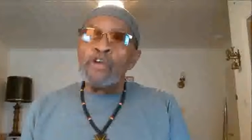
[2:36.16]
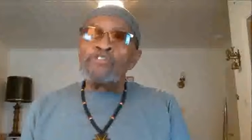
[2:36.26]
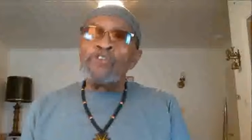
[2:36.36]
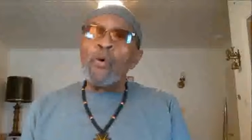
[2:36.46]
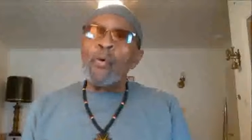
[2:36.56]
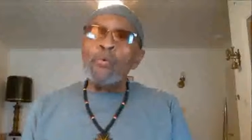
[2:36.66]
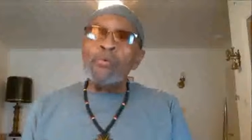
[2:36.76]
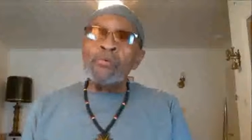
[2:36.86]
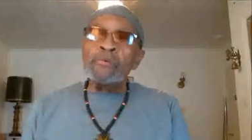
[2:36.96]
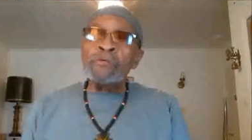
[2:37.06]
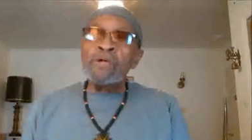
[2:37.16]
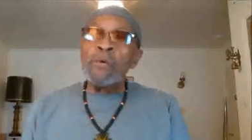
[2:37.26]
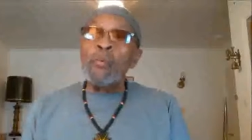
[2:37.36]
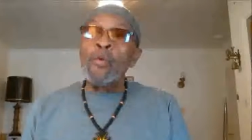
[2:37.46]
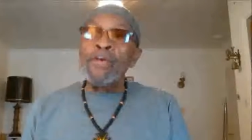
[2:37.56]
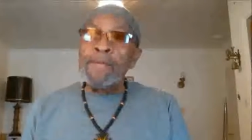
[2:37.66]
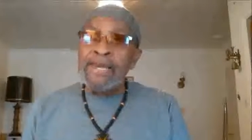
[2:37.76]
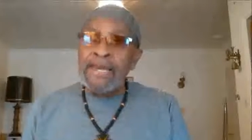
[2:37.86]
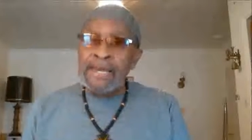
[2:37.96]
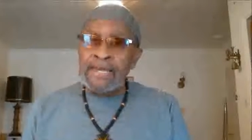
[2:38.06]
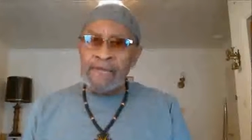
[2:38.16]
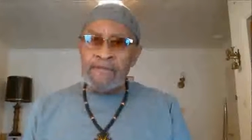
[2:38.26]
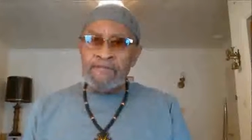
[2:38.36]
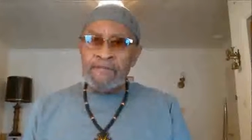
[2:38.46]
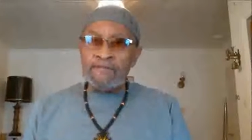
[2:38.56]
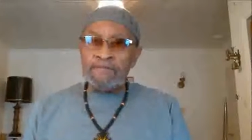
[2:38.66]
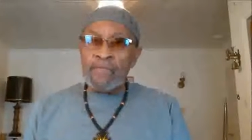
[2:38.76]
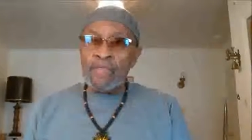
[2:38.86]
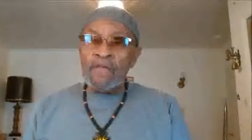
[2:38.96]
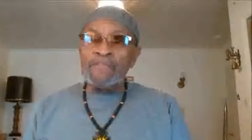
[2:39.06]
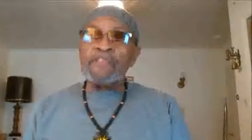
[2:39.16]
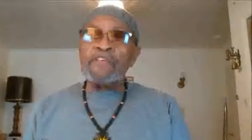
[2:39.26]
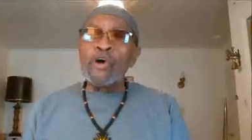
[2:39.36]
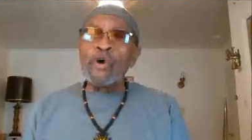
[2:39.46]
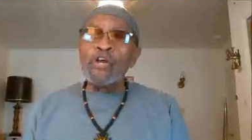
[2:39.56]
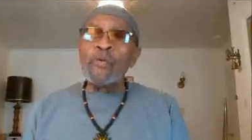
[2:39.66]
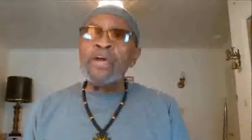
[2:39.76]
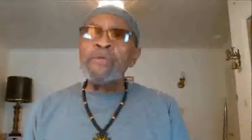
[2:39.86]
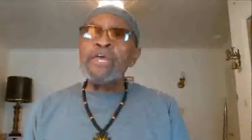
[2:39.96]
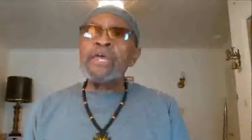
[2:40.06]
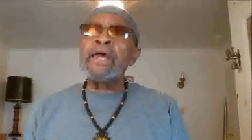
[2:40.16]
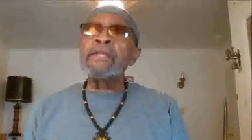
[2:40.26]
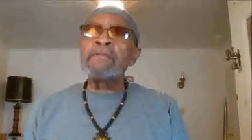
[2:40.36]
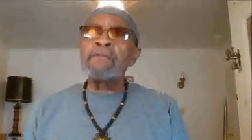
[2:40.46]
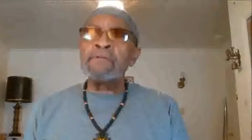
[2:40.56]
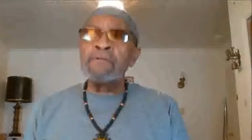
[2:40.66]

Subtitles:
So we believe that the only way we can